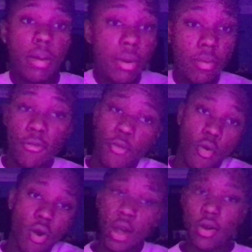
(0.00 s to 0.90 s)
But
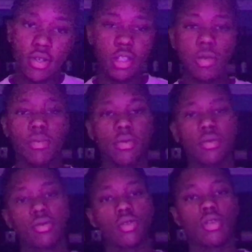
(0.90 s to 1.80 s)
before I go to sleep, I'm
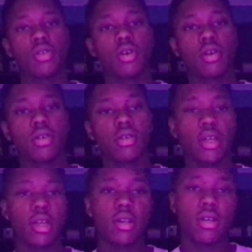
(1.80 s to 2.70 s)
just gonna talk
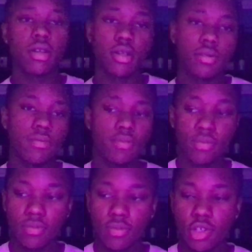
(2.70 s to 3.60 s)
and uh,
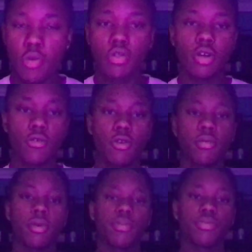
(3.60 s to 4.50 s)
chill with y'all for a
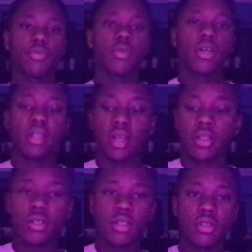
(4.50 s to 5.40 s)
bit. We got the
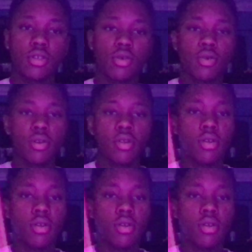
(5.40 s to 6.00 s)
incense going.